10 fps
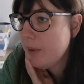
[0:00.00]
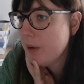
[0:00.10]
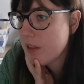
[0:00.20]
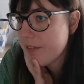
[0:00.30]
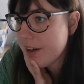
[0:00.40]

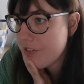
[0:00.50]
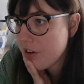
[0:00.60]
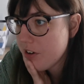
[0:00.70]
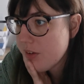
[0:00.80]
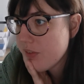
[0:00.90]
lots of
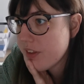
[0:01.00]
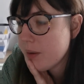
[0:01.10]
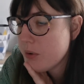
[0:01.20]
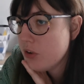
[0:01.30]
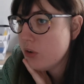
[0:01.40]
adjectives for
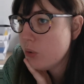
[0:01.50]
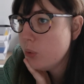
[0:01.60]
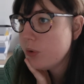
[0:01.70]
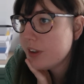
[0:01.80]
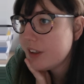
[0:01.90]
them to sort